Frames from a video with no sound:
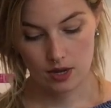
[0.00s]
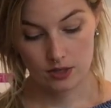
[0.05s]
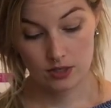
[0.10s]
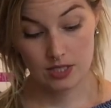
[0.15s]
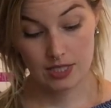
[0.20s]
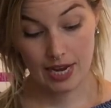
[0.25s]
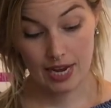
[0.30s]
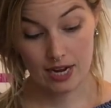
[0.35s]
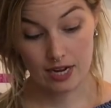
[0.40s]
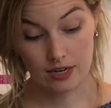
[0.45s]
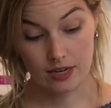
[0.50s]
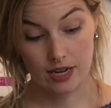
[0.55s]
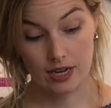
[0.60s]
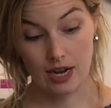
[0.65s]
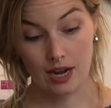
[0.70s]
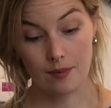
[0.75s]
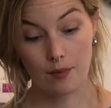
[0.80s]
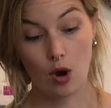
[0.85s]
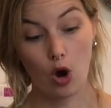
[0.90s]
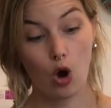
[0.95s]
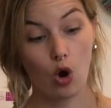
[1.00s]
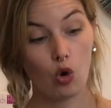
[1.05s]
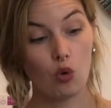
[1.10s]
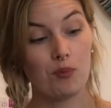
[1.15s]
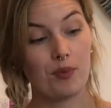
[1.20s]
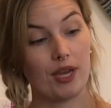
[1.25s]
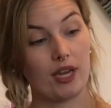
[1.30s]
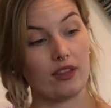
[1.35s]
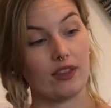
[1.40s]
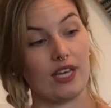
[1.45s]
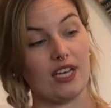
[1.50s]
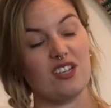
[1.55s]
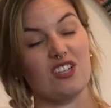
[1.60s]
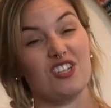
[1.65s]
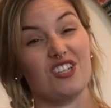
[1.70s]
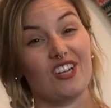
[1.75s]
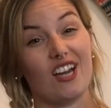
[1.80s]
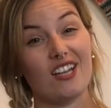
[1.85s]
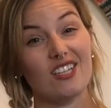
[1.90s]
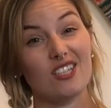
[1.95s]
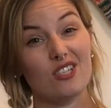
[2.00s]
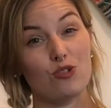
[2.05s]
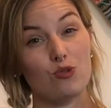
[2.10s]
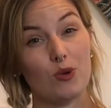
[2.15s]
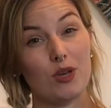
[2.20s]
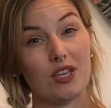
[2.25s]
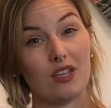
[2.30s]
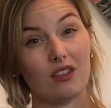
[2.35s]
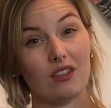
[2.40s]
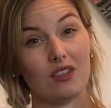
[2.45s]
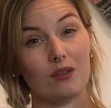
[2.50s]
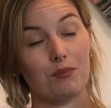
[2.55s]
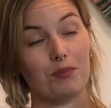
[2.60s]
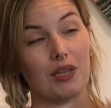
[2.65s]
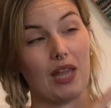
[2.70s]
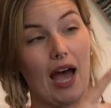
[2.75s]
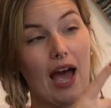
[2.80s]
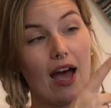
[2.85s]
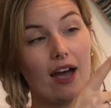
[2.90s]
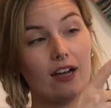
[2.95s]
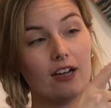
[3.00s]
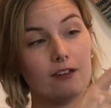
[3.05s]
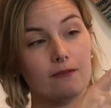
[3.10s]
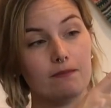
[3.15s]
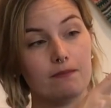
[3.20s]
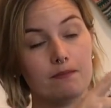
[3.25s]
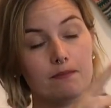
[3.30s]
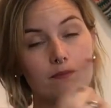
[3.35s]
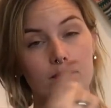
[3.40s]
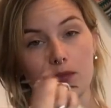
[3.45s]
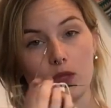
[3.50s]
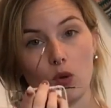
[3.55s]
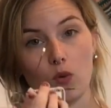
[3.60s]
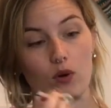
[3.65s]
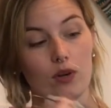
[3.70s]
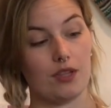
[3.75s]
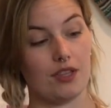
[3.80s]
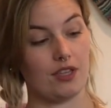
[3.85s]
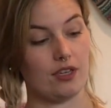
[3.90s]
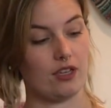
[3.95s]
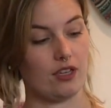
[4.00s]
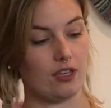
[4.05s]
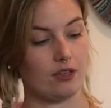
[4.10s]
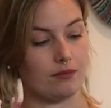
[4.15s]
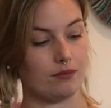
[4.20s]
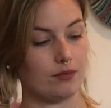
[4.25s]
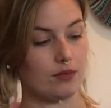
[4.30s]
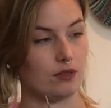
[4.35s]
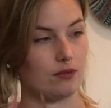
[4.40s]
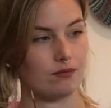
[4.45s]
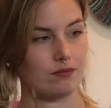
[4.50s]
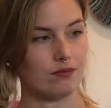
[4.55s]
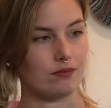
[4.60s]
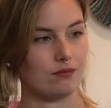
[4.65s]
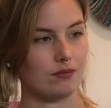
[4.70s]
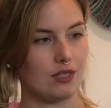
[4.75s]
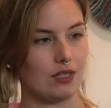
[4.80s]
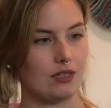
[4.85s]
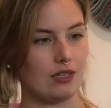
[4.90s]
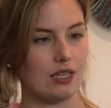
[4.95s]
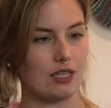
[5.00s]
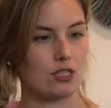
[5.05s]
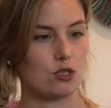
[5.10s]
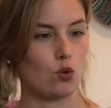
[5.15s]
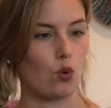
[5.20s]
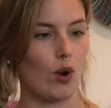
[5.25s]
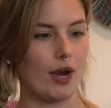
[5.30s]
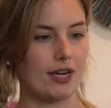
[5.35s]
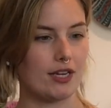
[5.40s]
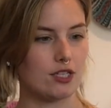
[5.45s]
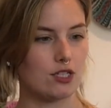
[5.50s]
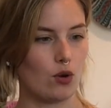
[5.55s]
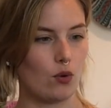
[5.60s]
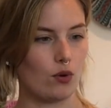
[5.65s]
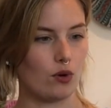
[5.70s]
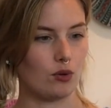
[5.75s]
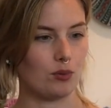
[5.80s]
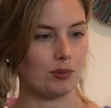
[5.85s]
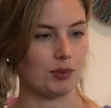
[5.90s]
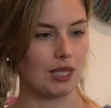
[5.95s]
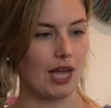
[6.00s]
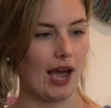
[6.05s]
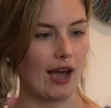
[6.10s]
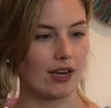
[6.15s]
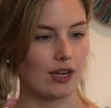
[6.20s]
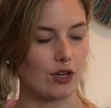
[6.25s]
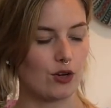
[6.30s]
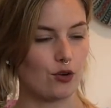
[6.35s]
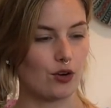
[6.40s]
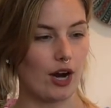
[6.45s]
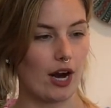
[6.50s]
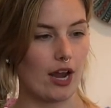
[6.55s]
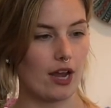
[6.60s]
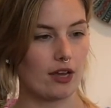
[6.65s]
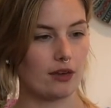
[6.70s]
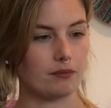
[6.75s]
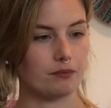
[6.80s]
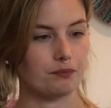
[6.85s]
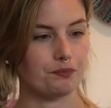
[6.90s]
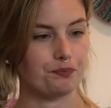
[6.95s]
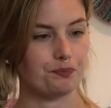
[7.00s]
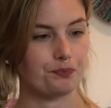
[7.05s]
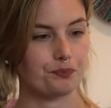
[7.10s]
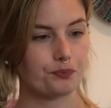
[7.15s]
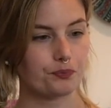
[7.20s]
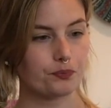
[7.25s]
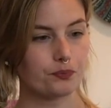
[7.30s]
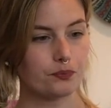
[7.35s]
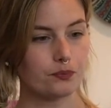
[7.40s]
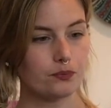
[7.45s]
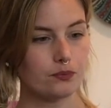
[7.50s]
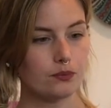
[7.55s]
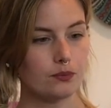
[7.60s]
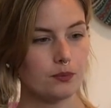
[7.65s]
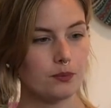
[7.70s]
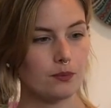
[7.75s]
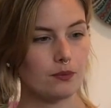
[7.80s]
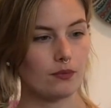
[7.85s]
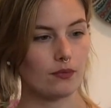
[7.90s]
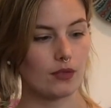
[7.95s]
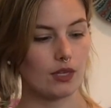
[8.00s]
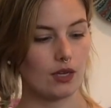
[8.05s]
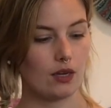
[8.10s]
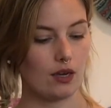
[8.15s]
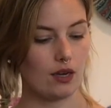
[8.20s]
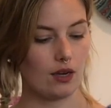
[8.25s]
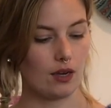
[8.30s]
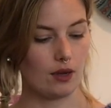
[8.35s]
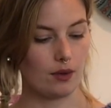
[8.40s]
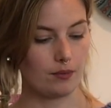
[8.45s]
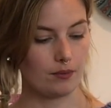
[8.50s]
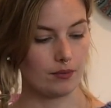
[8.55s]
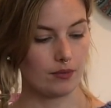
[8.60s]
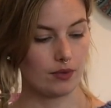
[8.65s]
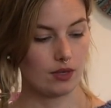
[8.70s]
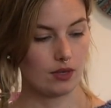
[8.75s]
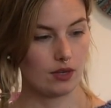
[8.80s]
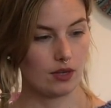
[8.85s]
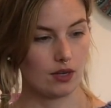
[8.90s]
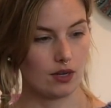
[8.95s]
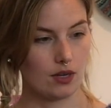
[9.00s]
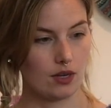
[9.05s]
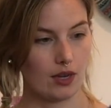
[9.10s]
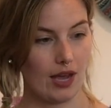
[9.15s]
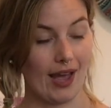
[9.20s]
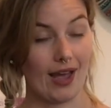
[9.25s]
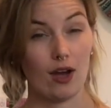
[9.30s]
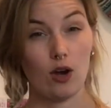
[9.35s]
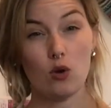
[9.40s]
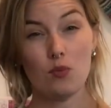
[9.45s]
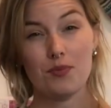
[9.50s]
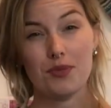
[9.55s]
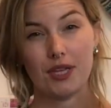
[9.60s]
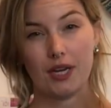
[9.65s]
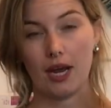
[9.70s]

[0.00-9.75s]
skein. And I'm hoping that just doing the black, or the, it's quite a tonal black gray. I hope